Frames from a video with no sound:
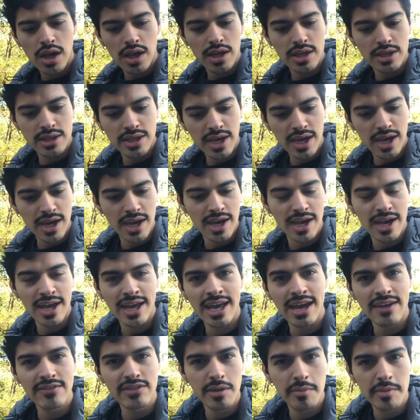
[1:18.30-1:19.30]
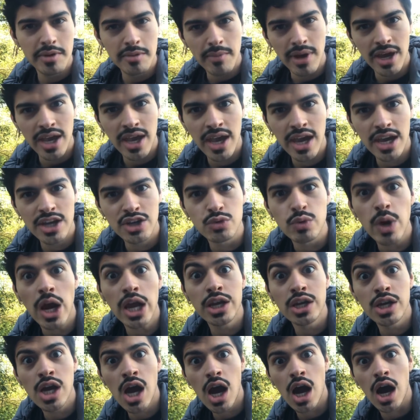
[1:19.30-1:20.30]
yeah, I have them in my hand right
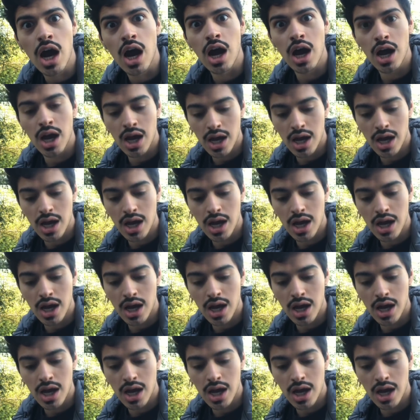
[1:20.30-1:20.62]
now.